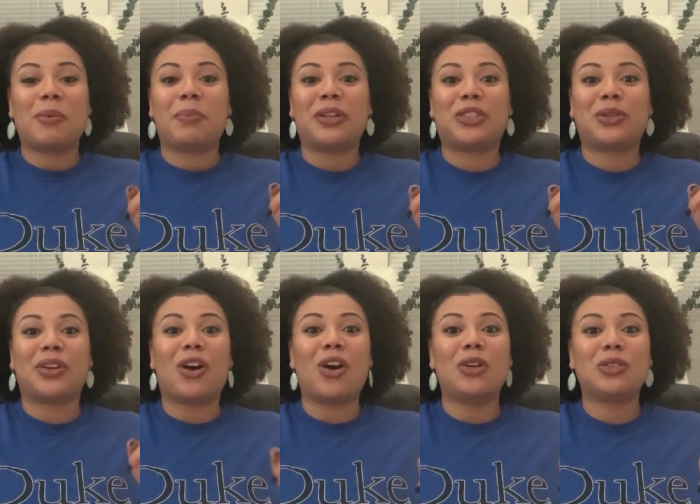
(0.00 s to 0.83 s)
but you could
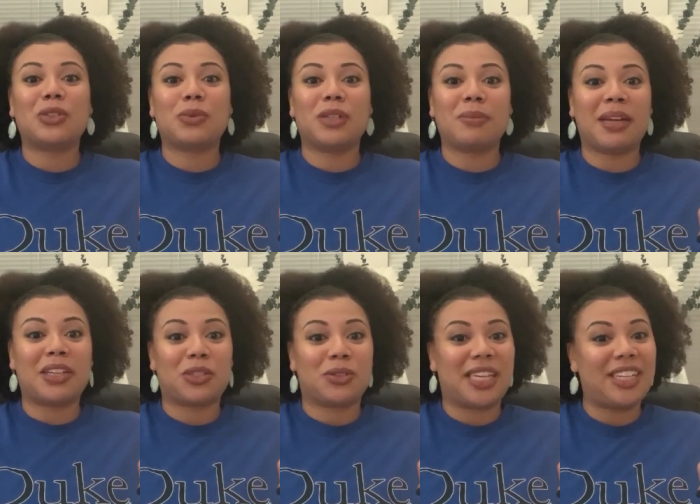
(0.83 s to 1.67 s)
also read my
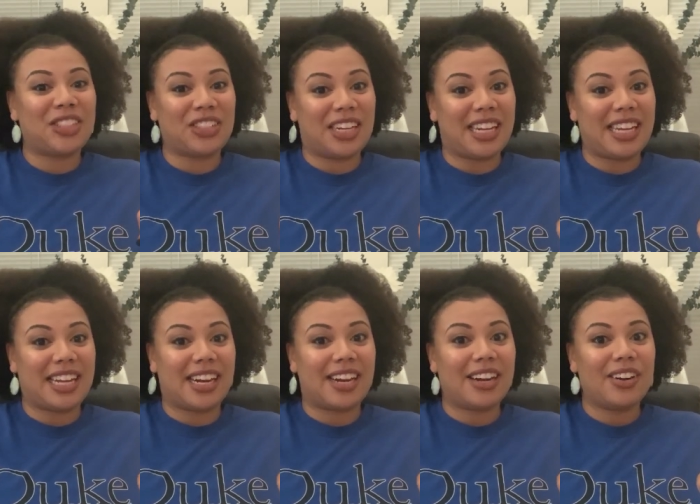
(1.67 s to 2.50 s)
dissertation in a
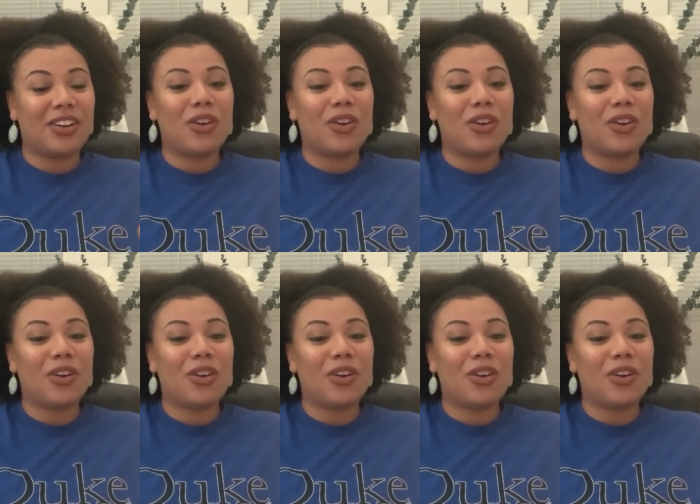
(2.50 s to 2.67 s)
year,